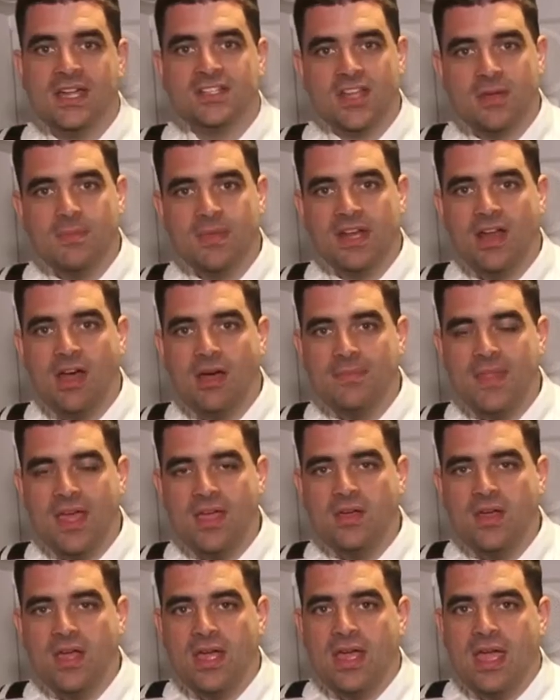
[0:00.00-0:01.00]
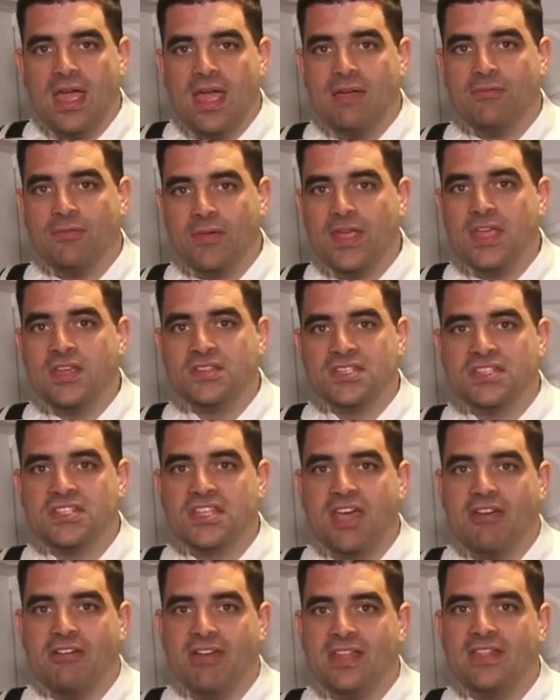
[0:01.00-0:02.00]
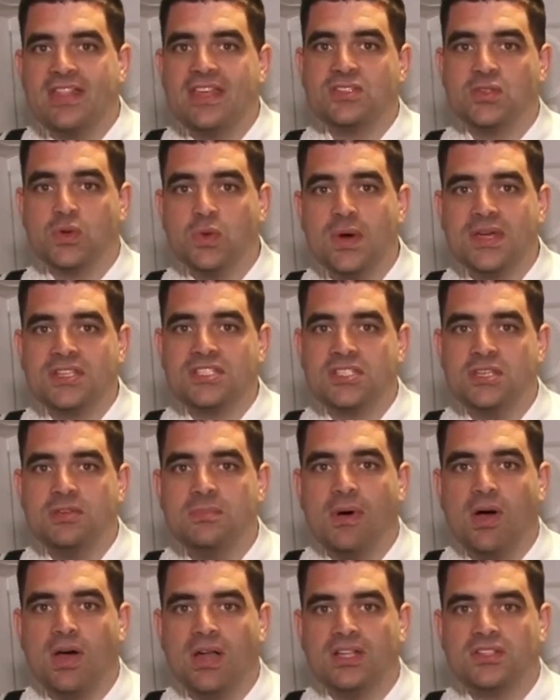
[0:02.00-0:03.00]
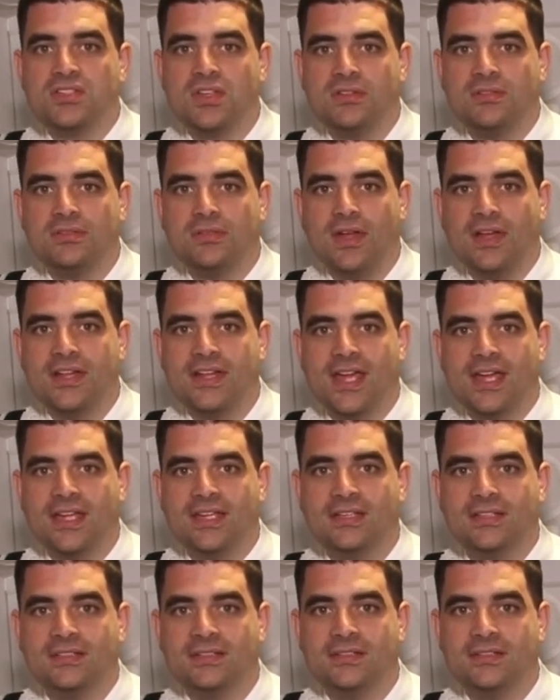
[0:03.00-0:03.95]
Don't be alarmed though, if we use this area, there's always 2 pilots on the flight deck.